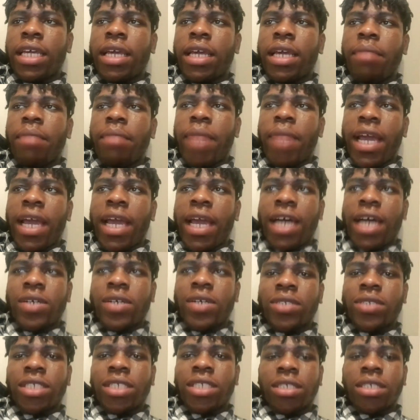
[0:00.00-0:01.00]

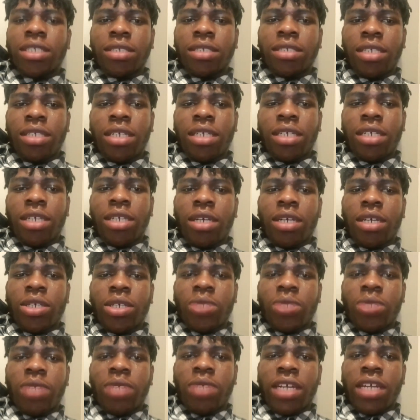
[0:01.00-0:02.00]
housing. So
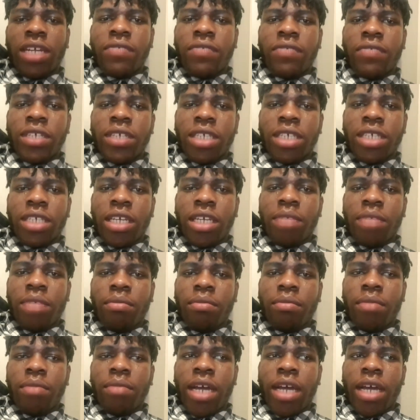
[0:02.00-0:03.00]
when I first came,
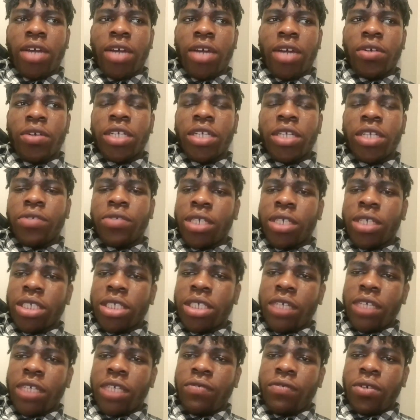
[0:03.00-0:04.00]
I already
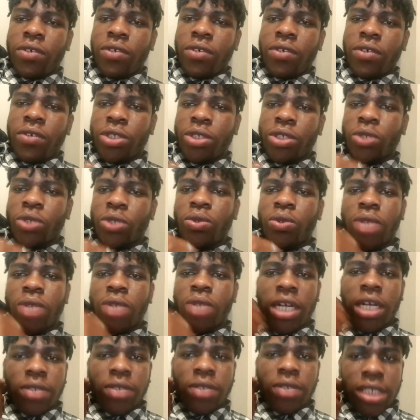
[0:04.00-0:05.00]
registered for school
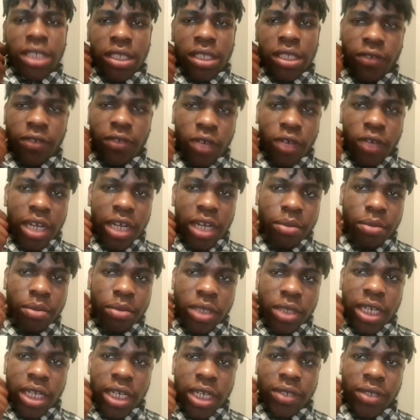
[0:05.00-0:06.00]
housing, for campus
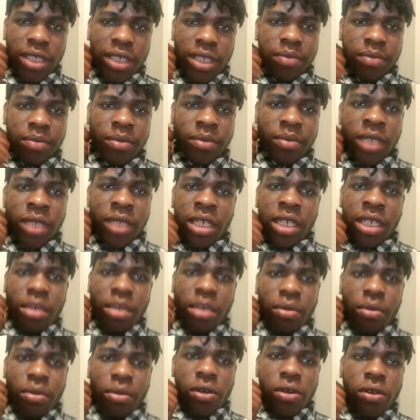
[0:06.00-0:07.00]
housing.
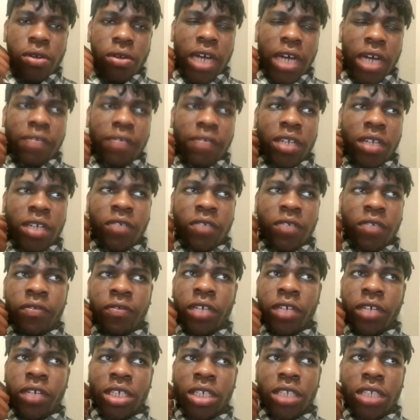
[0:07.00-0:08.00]
But after the
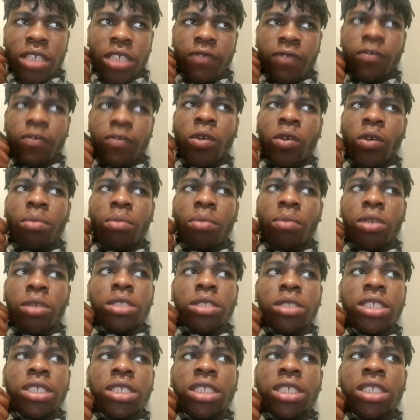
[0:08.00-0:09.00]
first 4
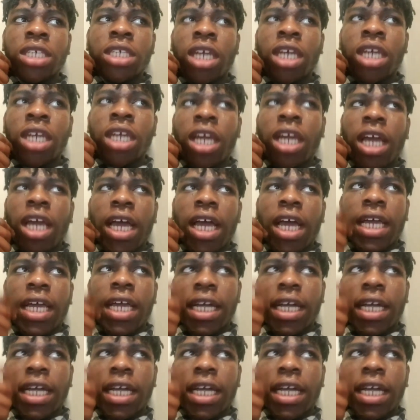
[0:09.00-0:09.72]
months, I